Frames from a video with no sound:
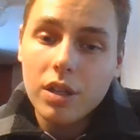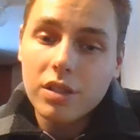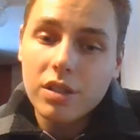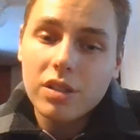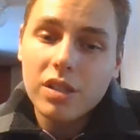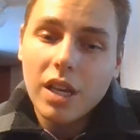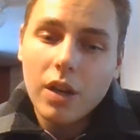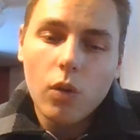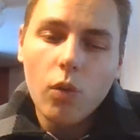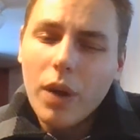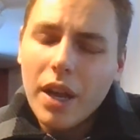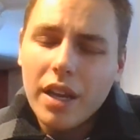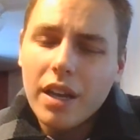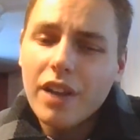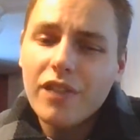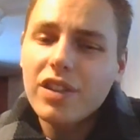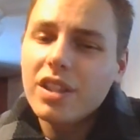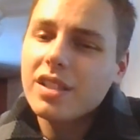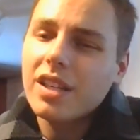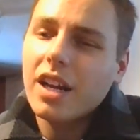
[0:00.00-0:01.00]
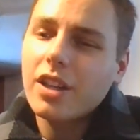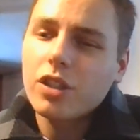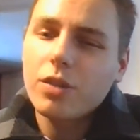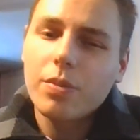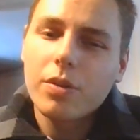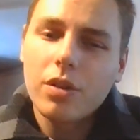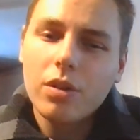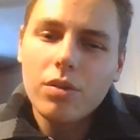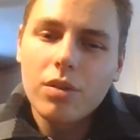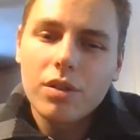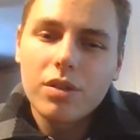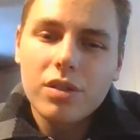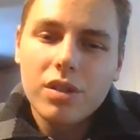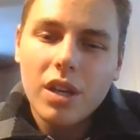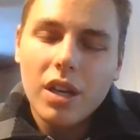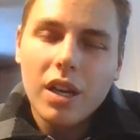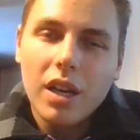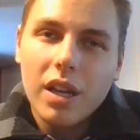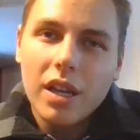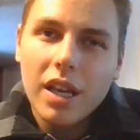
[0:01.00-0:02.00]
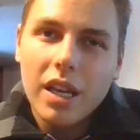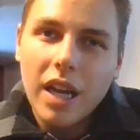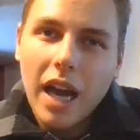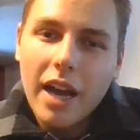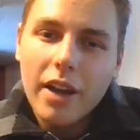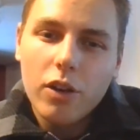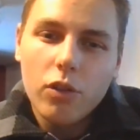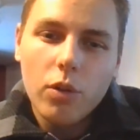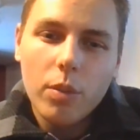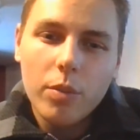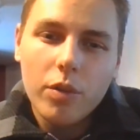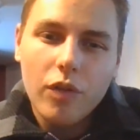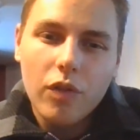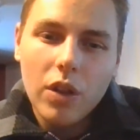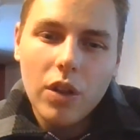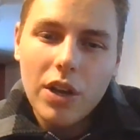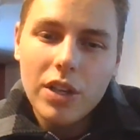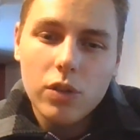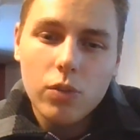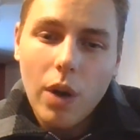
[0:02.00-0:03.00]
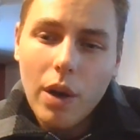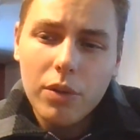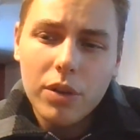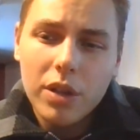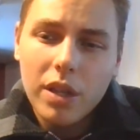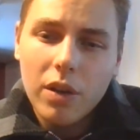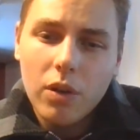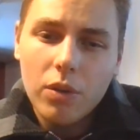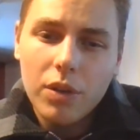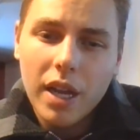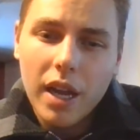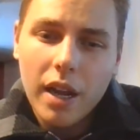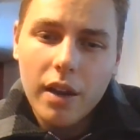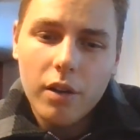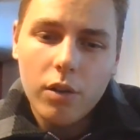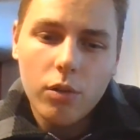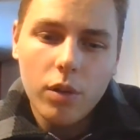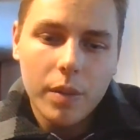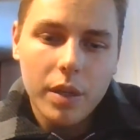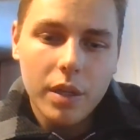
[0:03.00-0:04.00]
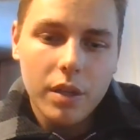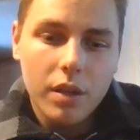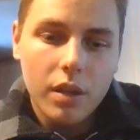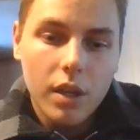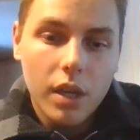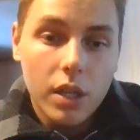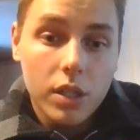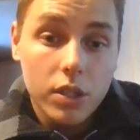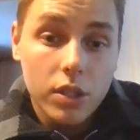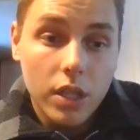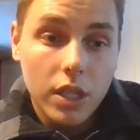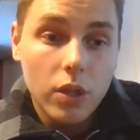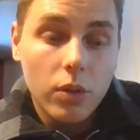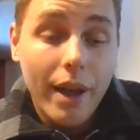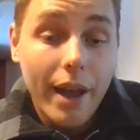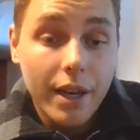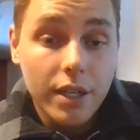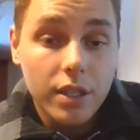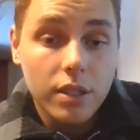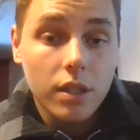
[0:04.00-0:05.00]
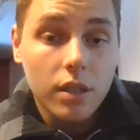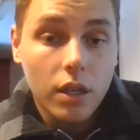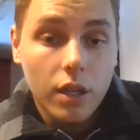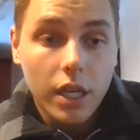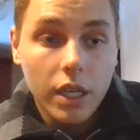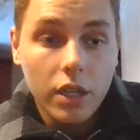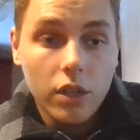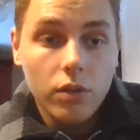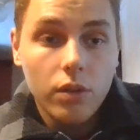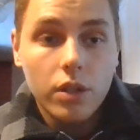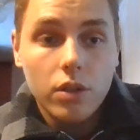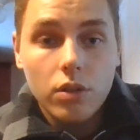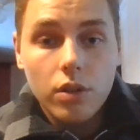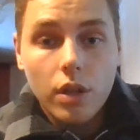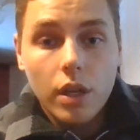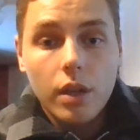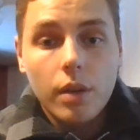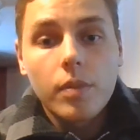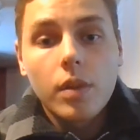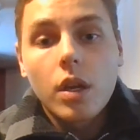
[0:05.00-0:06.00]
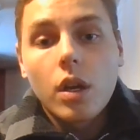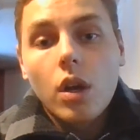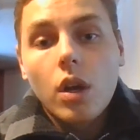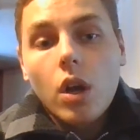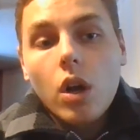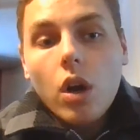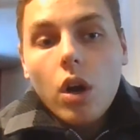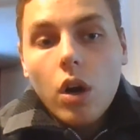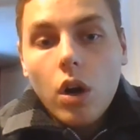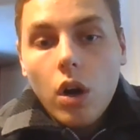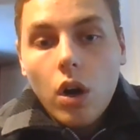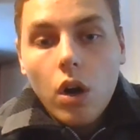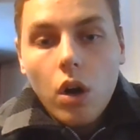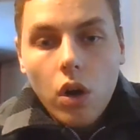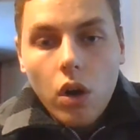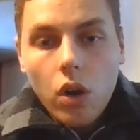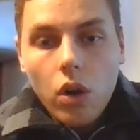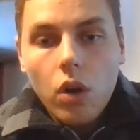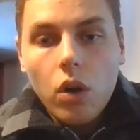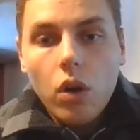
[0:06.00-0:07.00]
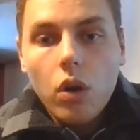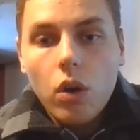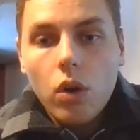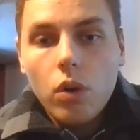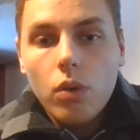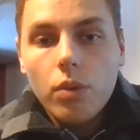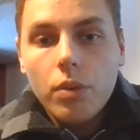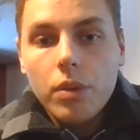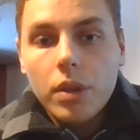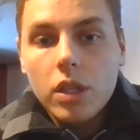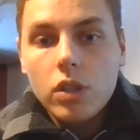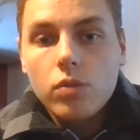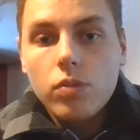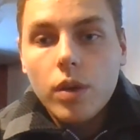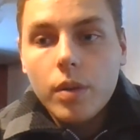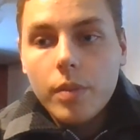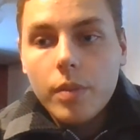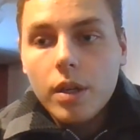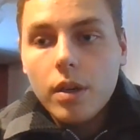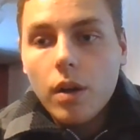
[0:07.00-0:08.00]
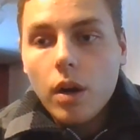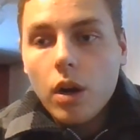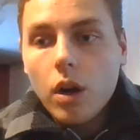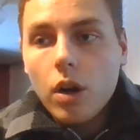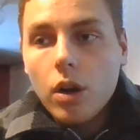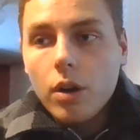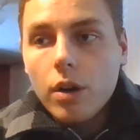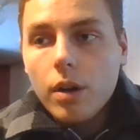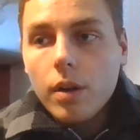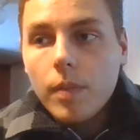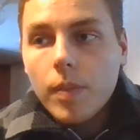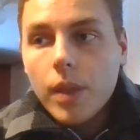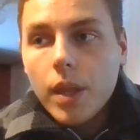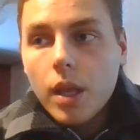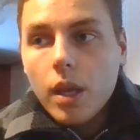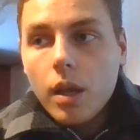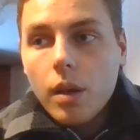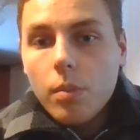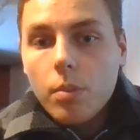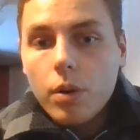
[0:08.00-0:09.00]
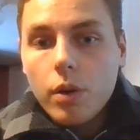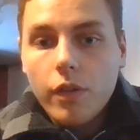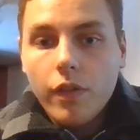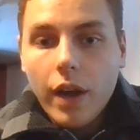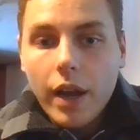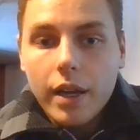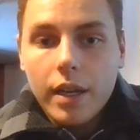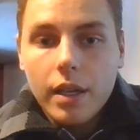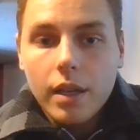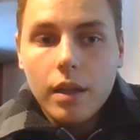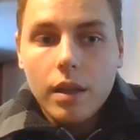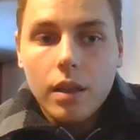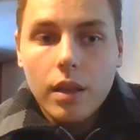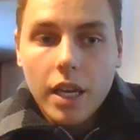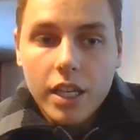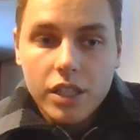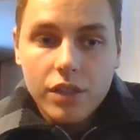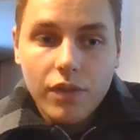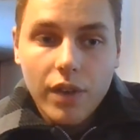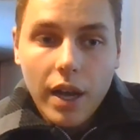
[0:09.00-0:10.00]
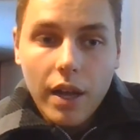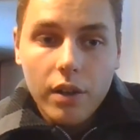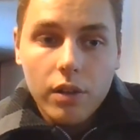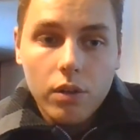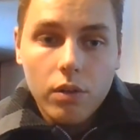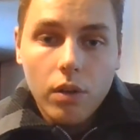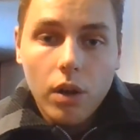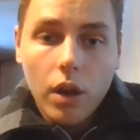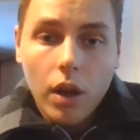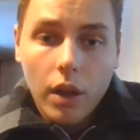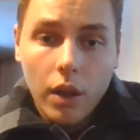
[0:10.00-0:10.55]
it's like, wait, if these entrepreneurs can hire women for less, why wouldn't they only hire women? So then you actually look into it, and you're like, oh, these women are providing less value